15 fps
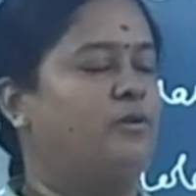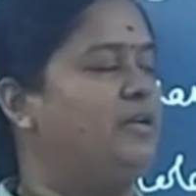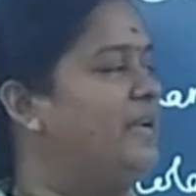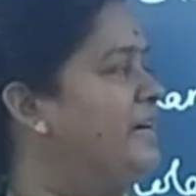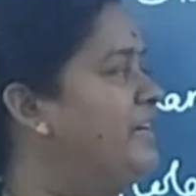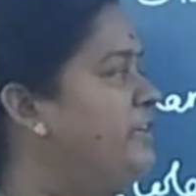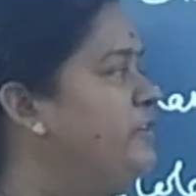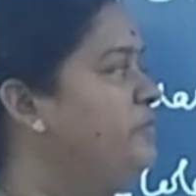
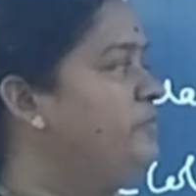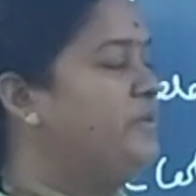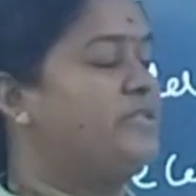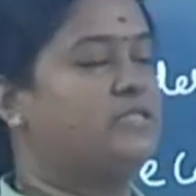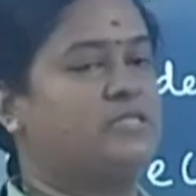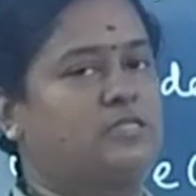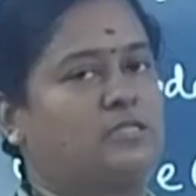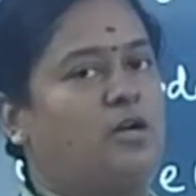negative
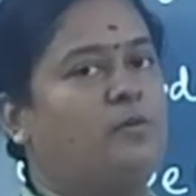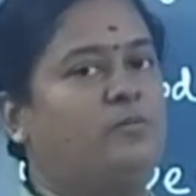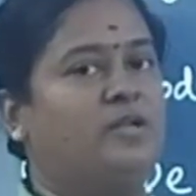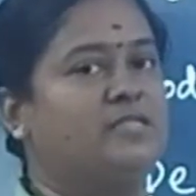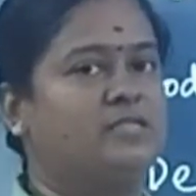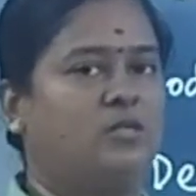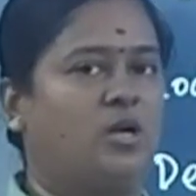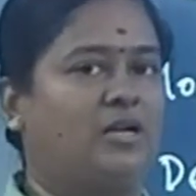means
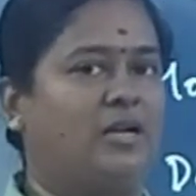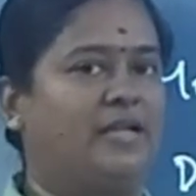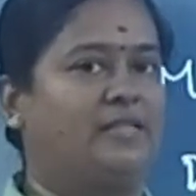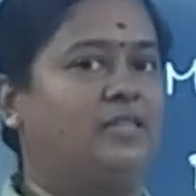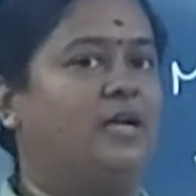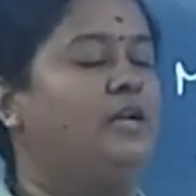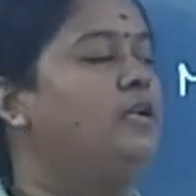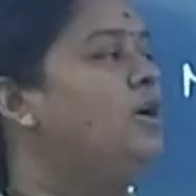harmless, not like
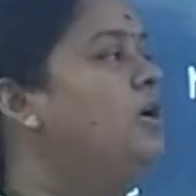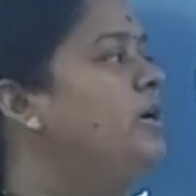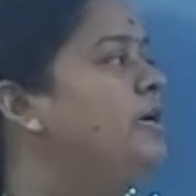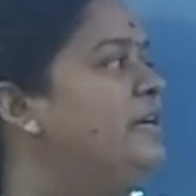that.